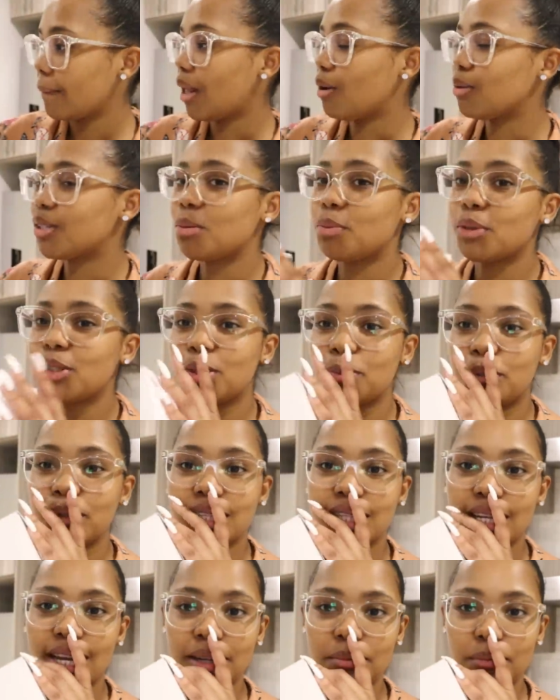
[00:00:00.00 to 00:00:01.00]
I was supposed to
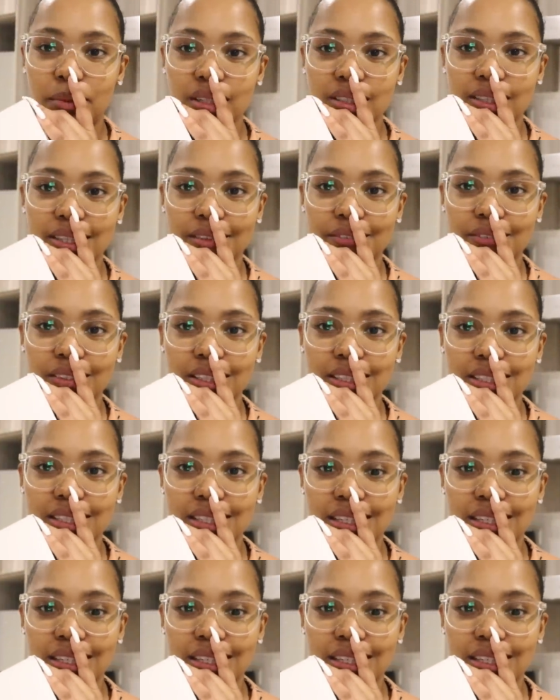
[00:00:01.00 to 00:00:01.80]
post the unboxing for this